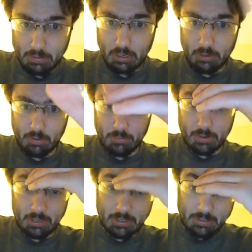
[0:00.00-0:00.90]
Anyway, what
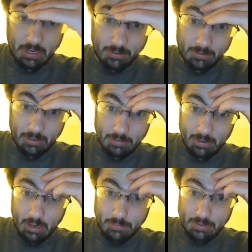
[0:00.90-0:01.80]
it actually
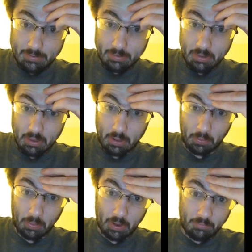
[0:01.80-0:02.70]
examined is a
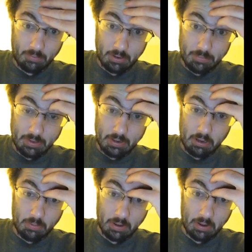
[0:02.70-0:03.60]
lot of what had been
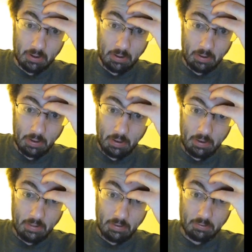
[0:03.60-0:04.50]
going on,
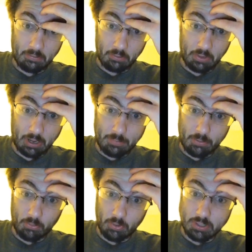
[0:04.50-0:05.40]
or a lot of it
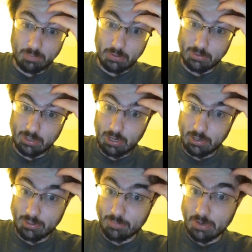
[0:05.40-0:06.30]
of what's been
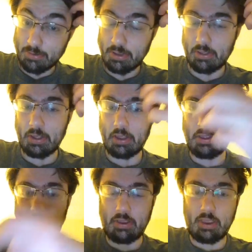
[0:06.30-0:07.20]
said, especially like
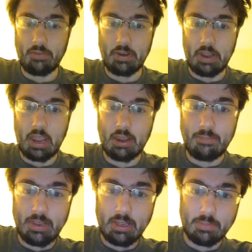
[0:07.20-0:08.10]
given
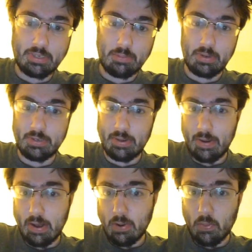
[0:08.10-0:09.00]

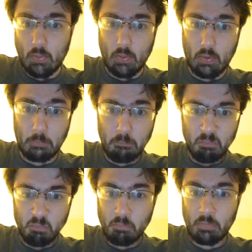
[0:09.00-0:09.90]
MSNBC or
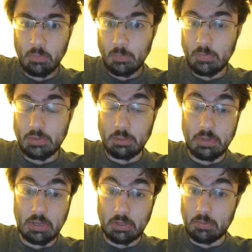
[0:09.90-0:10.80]
some of
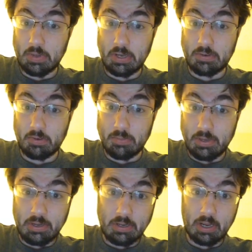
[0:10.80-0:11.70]
the other mainstream
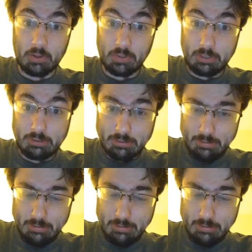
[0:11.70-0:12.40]
media outlets,